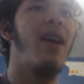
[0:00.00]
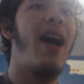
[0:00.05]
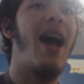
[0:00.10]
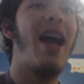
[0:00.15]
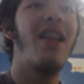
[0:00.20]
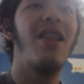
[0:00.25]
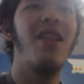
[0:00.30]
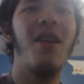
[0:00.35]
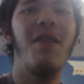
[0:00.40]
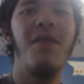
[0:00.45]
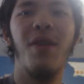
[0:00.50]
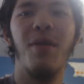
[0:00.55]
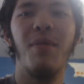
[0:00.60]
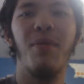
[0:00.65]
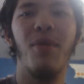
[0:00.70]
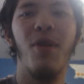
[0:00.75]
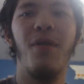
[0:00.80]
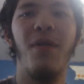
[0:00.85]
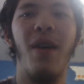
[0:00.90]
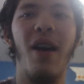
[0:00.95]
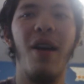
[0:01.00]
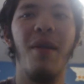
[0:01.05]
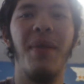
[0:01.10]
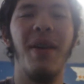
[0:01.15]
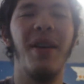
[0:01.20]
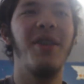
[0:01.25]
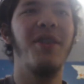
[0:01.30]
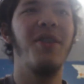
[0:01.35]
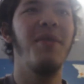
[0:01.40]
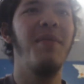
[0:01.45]
I love your profile
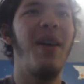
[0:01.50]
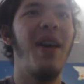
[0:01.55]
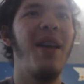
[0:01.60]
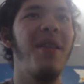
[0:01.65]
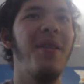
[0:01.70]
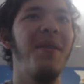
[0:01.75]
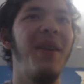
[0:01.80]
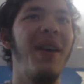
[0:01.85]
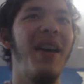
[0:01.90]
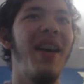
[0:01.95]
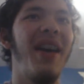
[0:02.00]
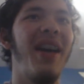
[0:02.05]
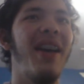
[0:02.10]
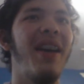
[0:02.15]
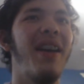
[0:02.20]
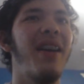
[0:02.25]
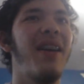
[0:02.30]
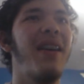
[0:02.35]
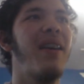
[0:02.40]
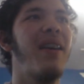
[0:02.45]
picture, by the way.